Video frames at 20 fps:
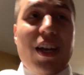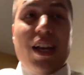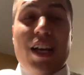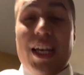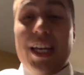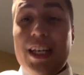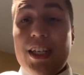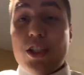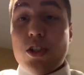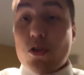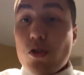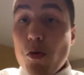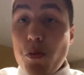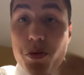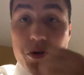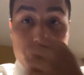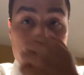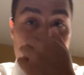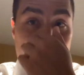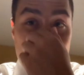He's
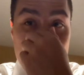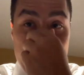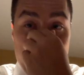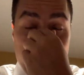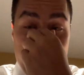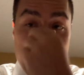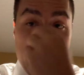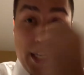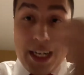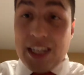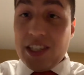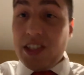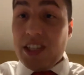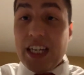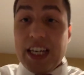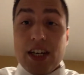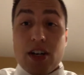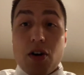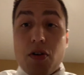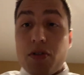super selfish, man. His
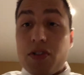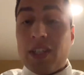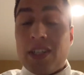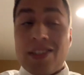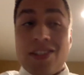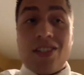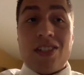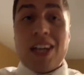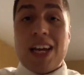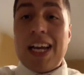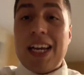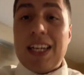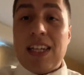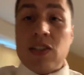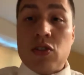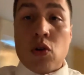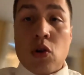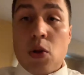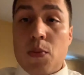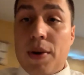ego is insane.
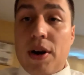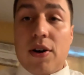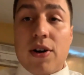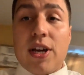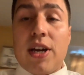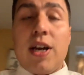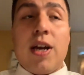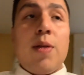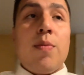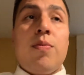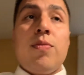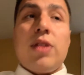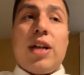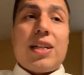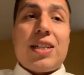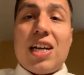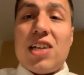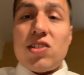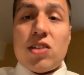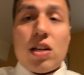He's all about him. Like,
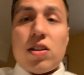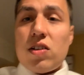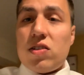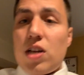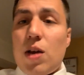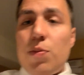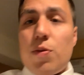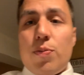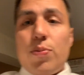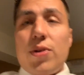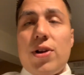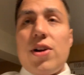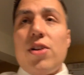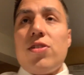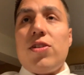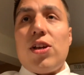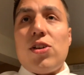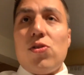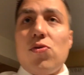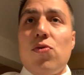that's not the type of player
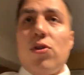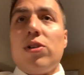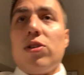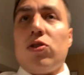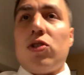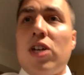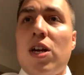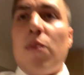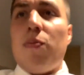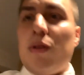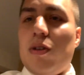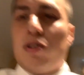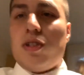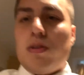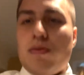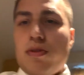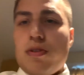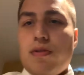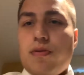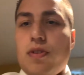that you win a championship
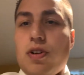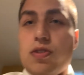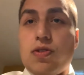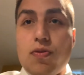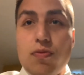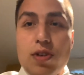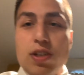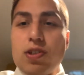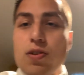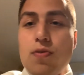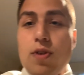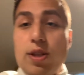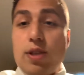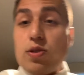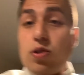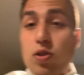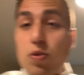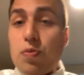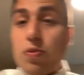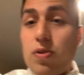with. There's a reason why the
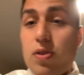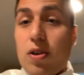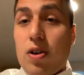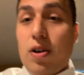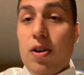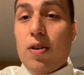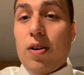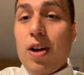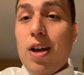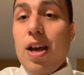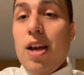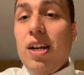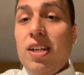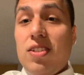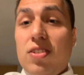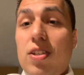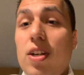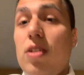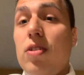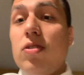
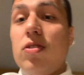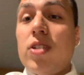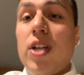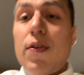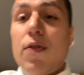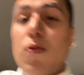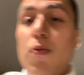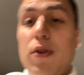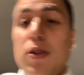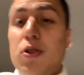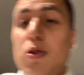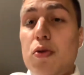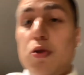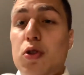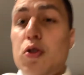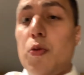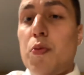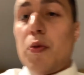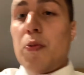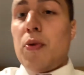Steelers never went to a
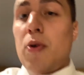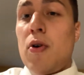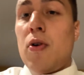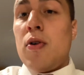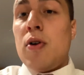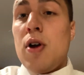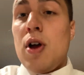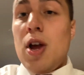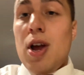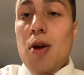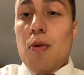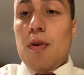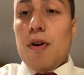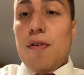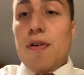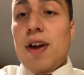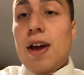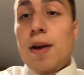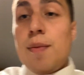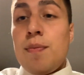Super Bowl with
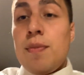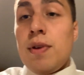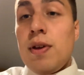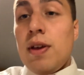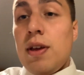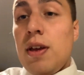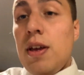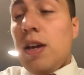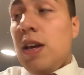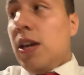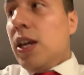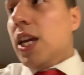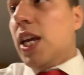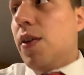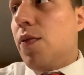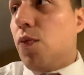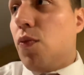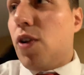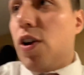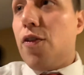him,
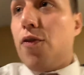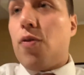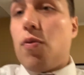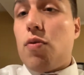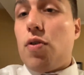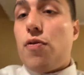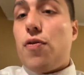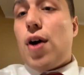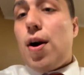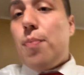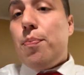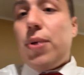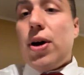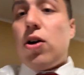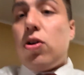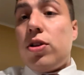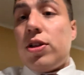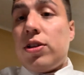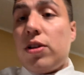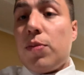with or without
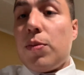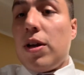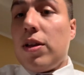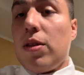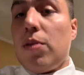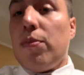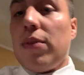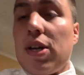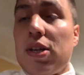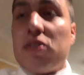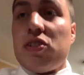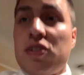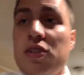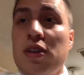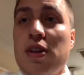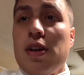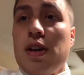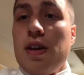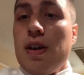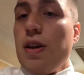Bell in the mix.
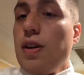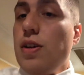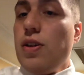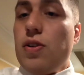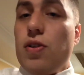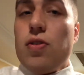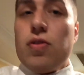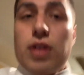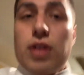You know,